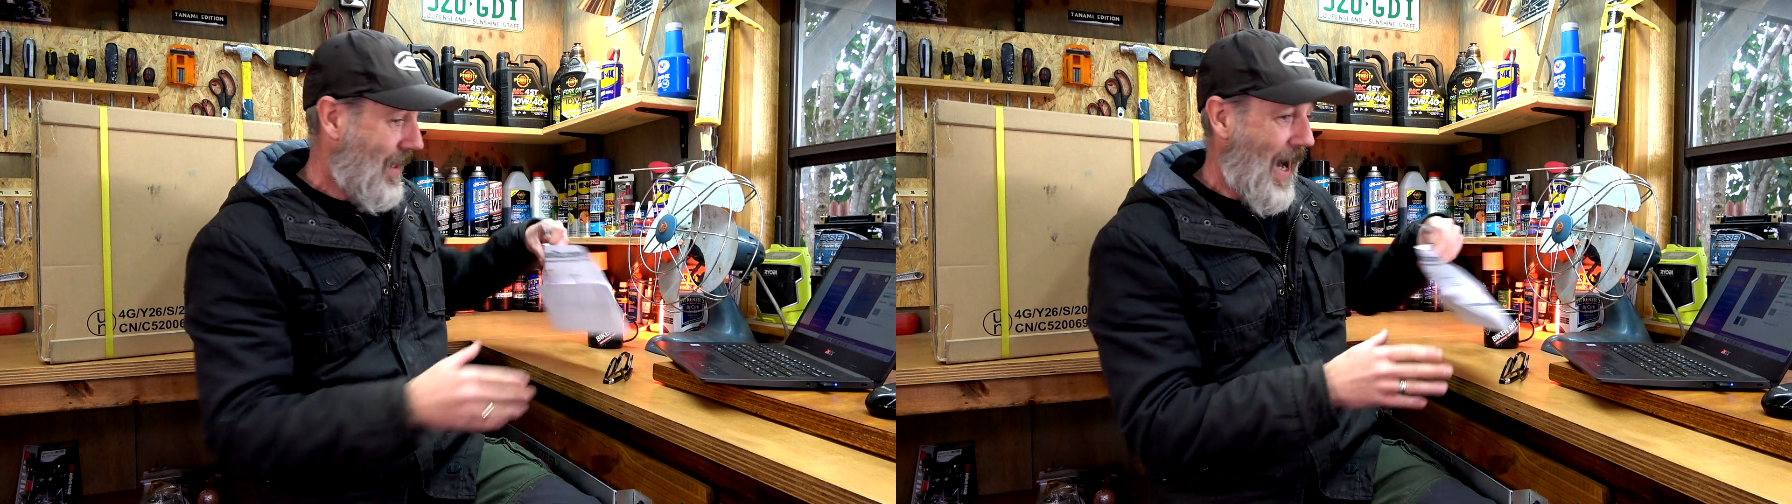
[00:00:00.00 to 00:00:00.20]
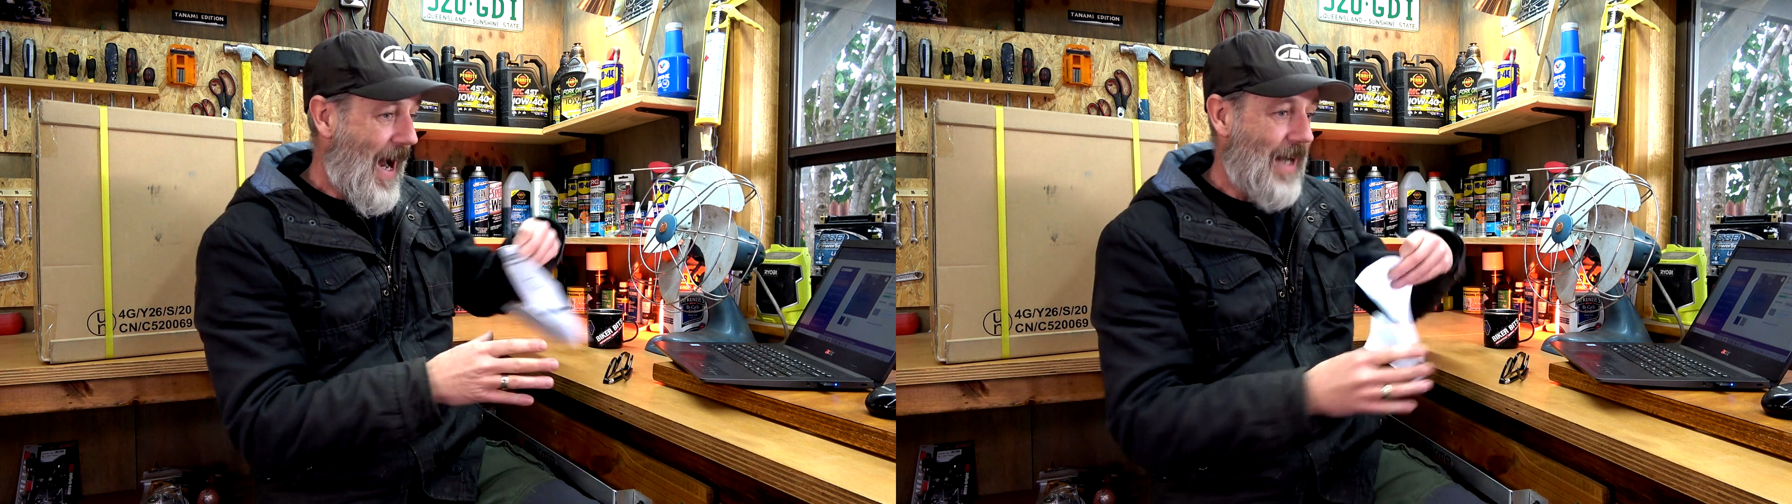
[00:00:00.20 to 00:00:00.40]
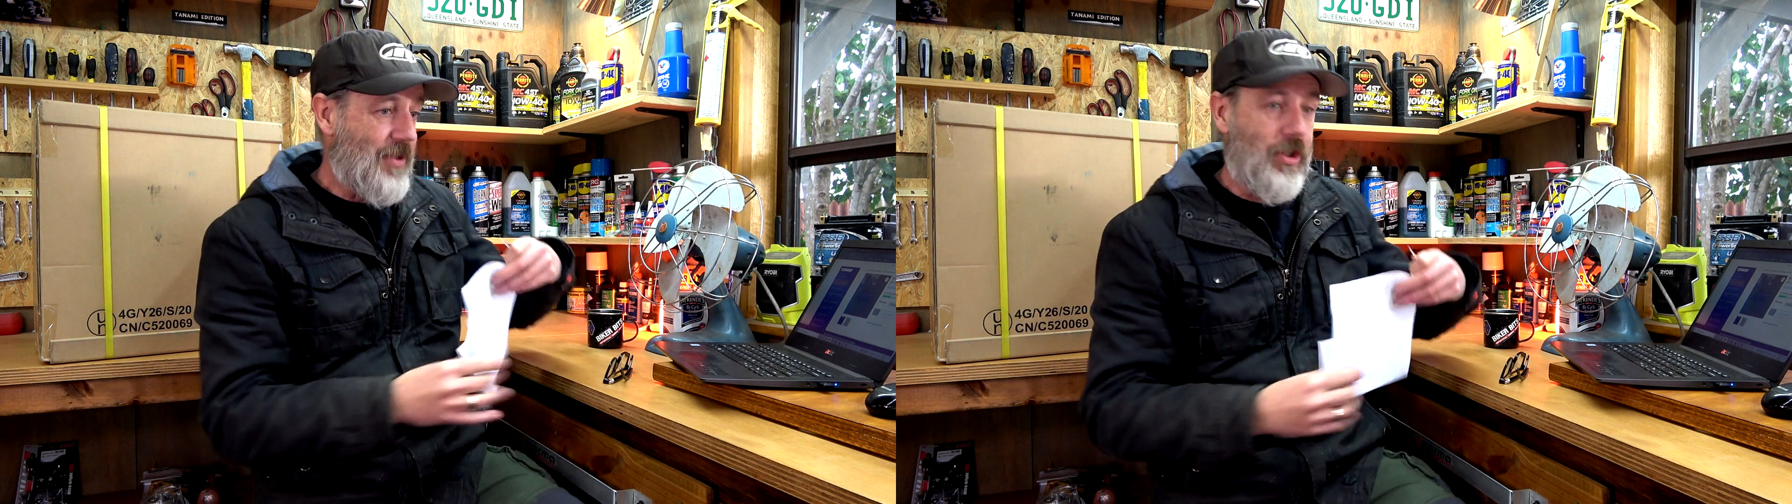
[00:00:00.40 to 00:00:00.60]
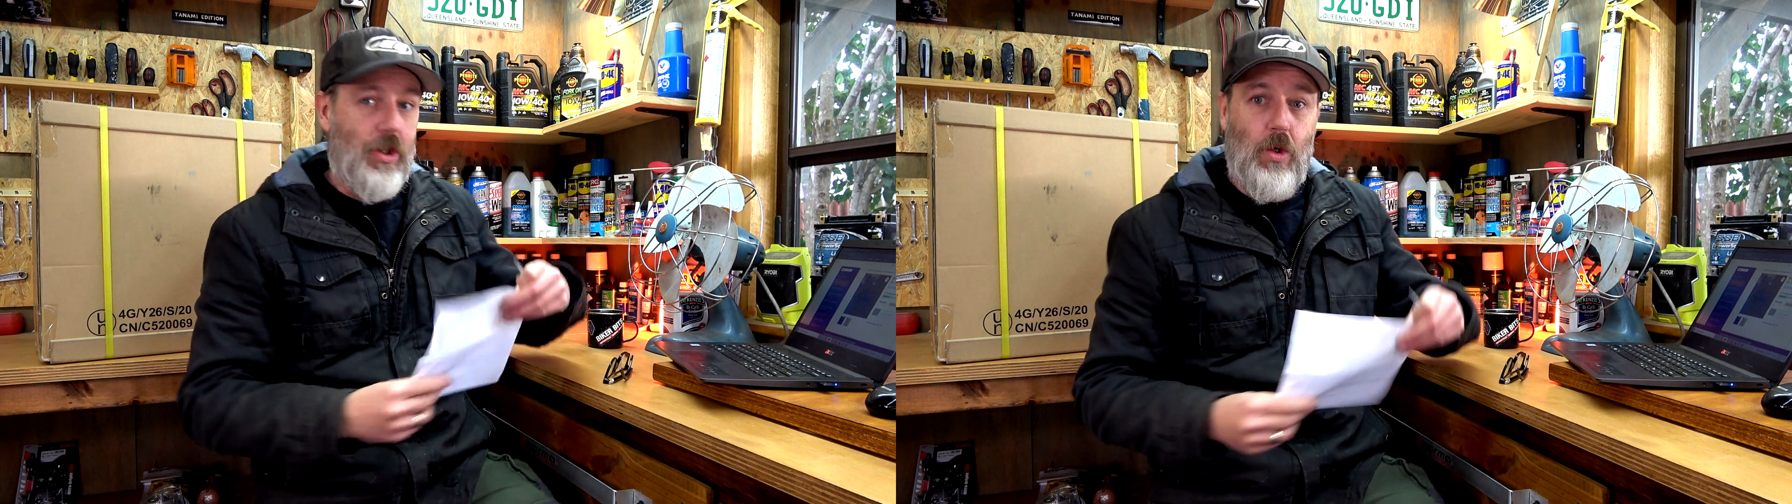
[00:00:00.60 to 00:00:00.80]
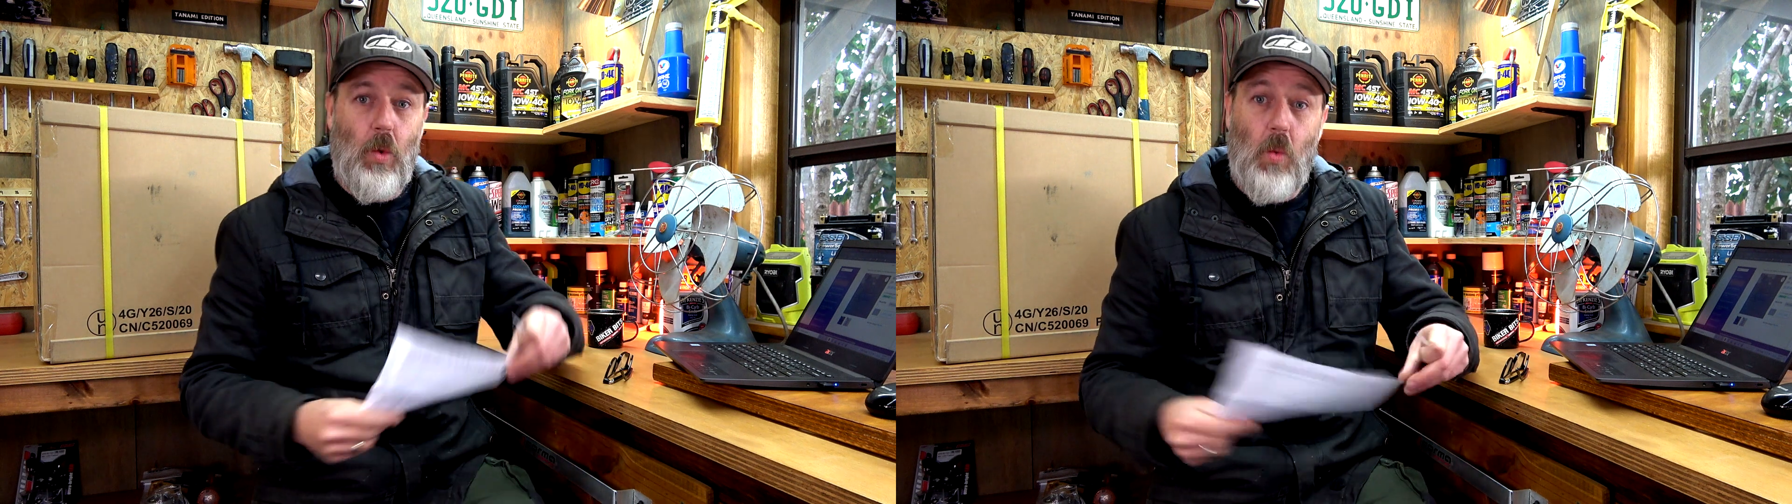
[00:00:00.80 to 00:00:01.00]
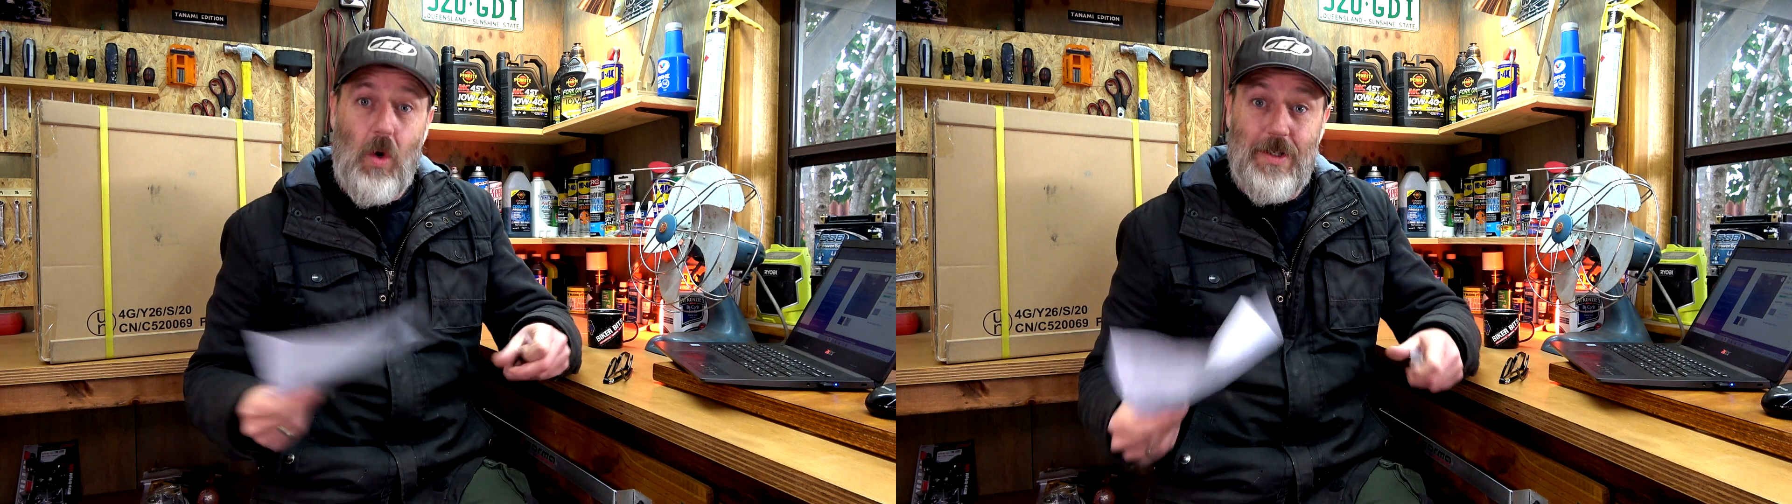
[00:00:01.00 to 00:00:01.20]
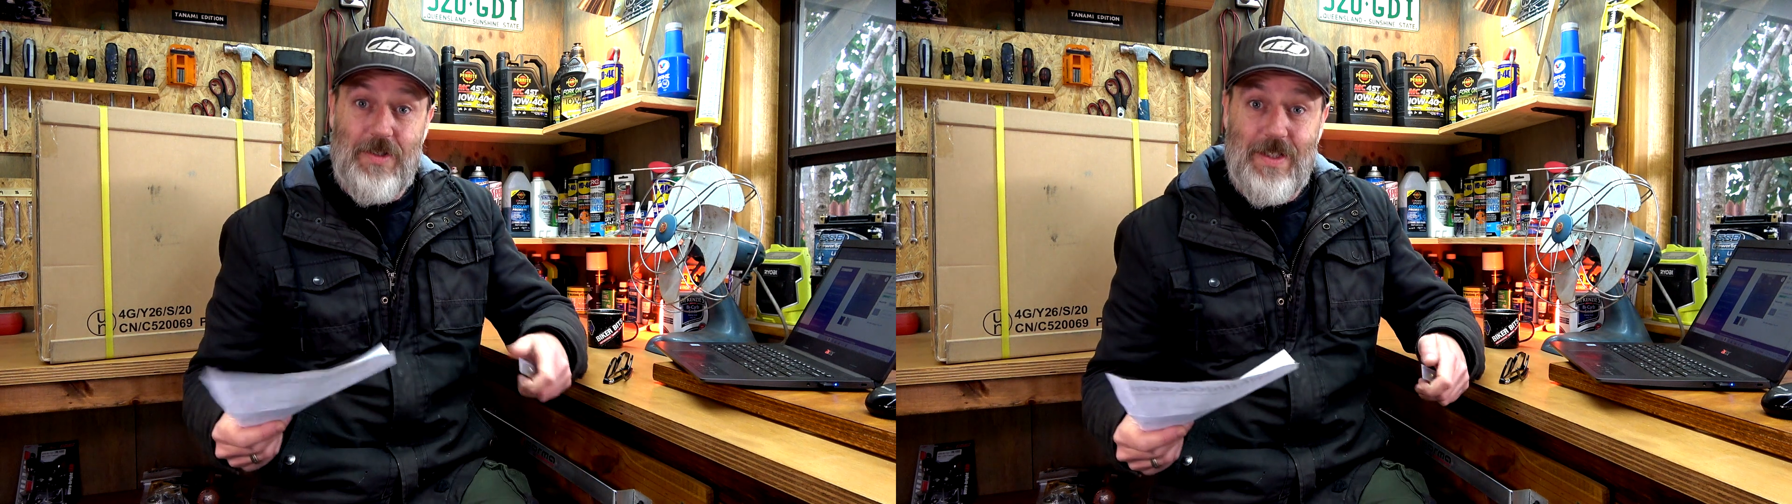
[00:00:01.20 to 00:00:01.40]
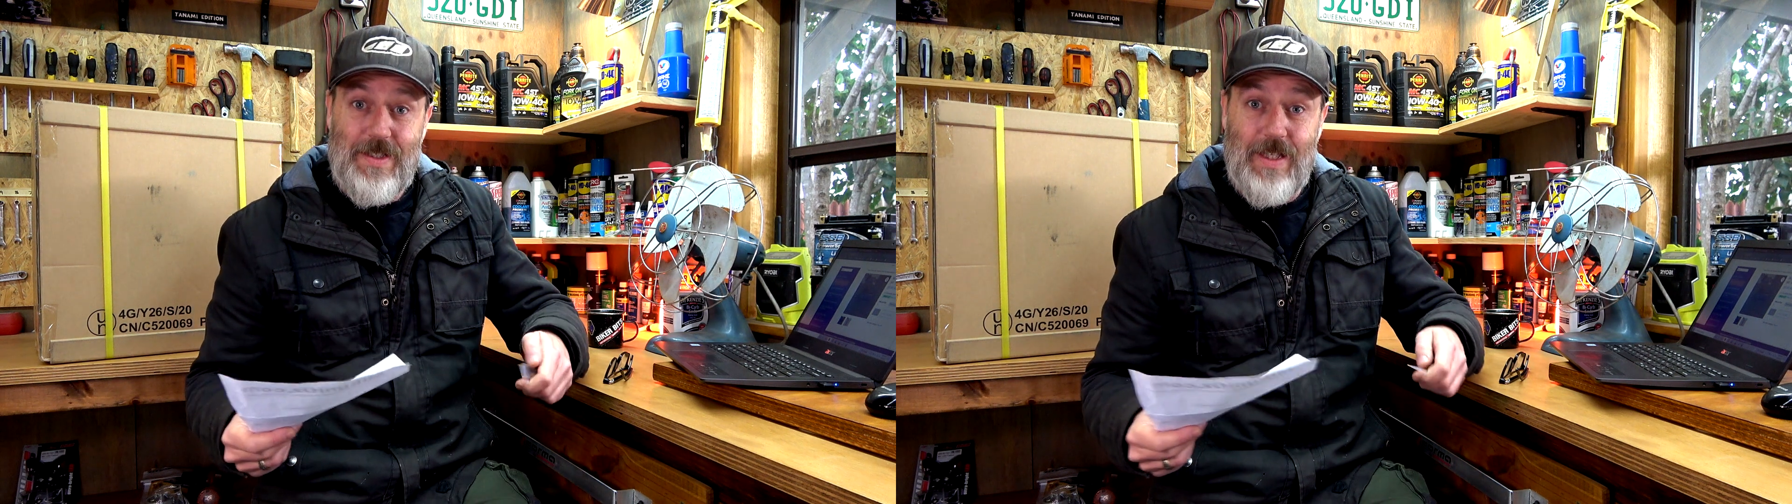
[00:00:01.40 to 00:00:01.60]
ask you, what is this